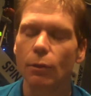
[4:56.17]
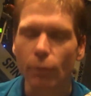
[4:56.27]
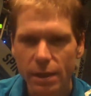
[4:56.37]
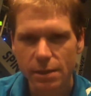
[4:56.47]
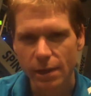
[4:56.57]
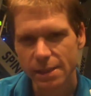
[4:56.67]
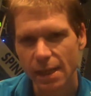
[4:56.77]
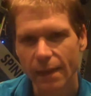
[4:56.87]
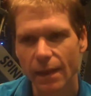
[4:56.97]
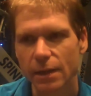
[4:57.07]
The reason I
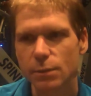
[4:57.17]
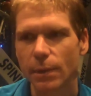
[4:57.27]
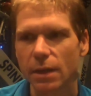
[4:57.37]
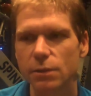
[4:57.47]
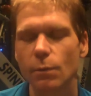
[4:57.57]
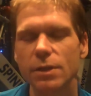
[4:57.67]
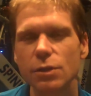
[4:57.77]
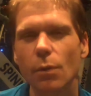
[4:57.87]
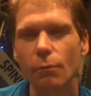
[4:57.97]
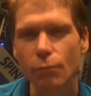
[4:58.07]
say that is because
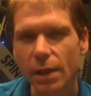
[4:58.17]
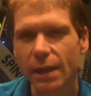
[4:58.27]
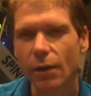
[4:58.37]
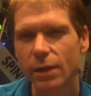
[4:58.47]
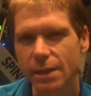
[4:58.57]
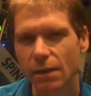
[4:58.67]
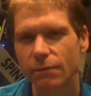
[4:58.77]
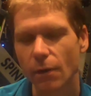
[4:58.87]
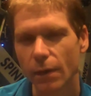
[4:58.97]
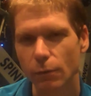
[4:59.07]
once you really
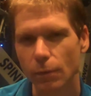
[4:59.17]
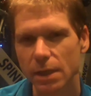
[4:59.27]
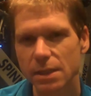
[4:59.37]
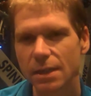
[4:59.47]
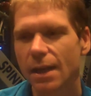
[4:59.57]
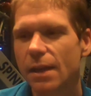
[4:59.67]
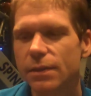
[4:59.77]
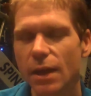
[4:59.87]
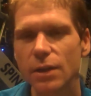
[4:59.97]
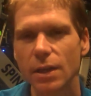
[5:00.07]
identify the reason,
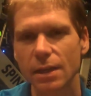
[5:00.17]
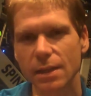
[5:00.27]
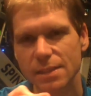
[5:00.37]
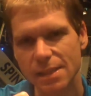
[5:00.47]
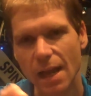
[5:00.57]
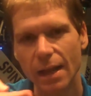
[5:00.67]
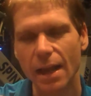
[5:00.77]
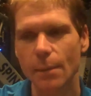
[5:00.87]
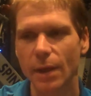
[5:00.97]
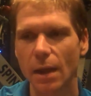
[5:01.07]
then you can
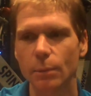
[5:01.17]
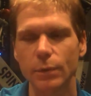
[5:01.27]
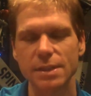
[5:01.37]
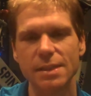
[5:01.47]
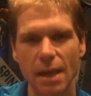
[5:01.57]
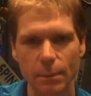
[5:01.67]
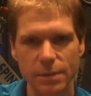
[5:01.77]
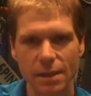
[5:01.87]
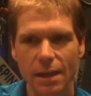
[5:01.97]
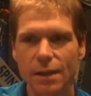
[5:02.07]
start coming up with
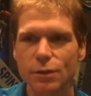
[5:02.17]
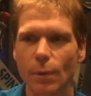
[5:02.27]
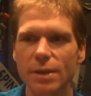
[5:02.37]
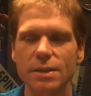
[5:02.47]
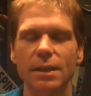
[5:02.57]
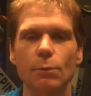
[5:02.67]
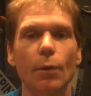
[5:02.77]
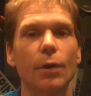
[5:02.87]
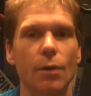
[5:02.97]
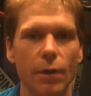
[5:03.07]
steps to actually
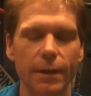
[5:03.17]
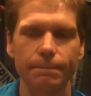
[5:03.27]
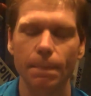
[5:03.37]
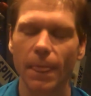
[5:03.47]
work on it